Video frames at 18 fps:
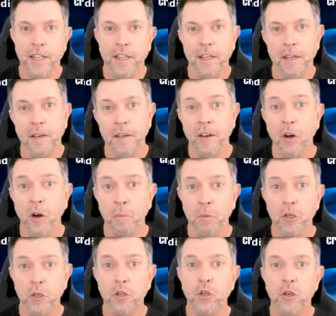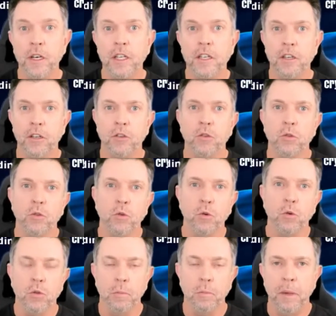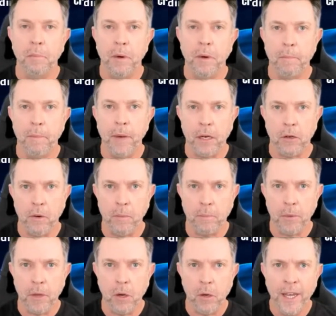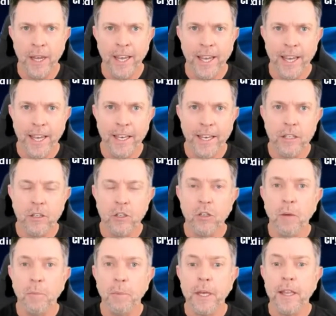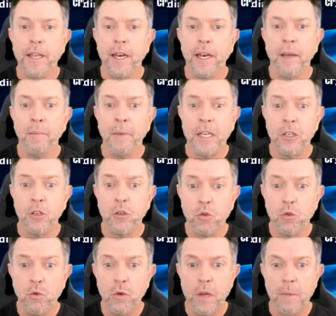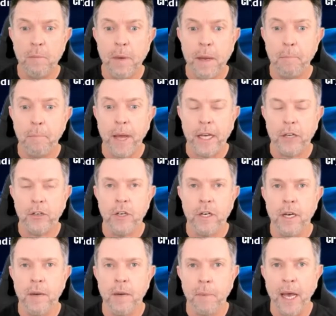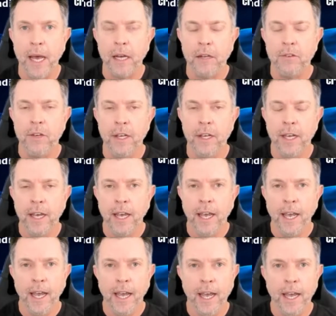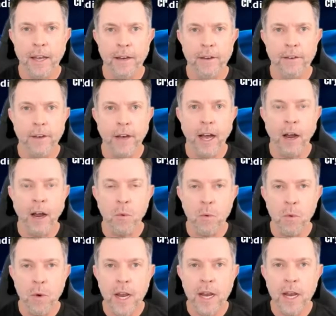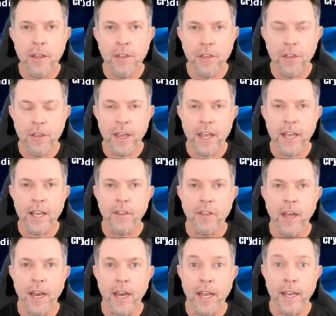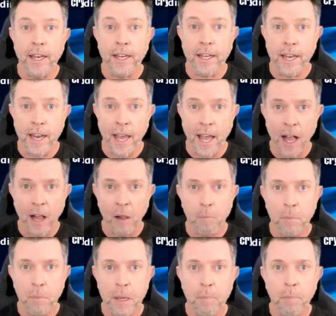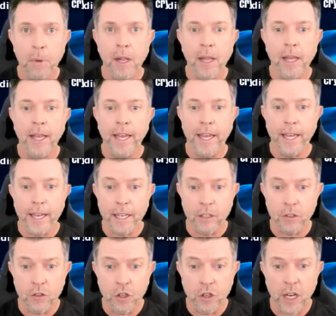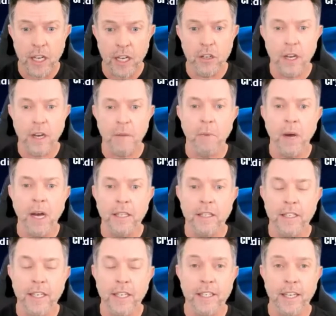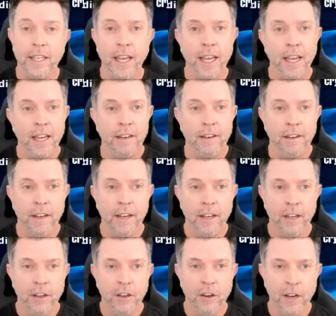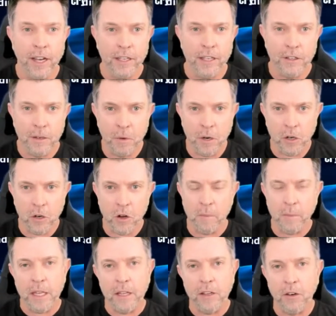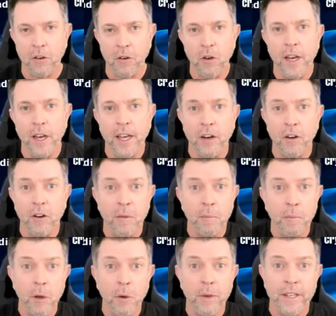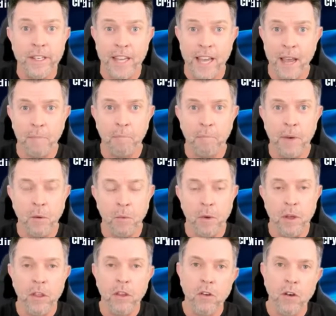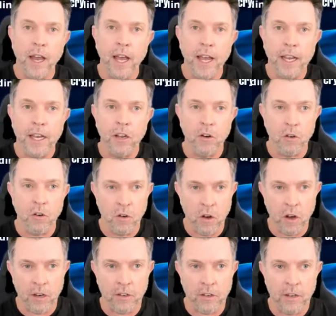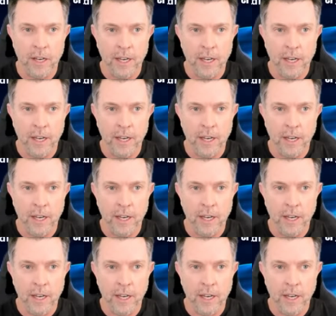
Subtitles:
the opportunity to talk to people about crypto. It is a topic that I'm extremely passionate about, and I really think that it can help people. It can change our mindsets. And, you know, as someone commented earlier, crypto is happening whether you like it or not.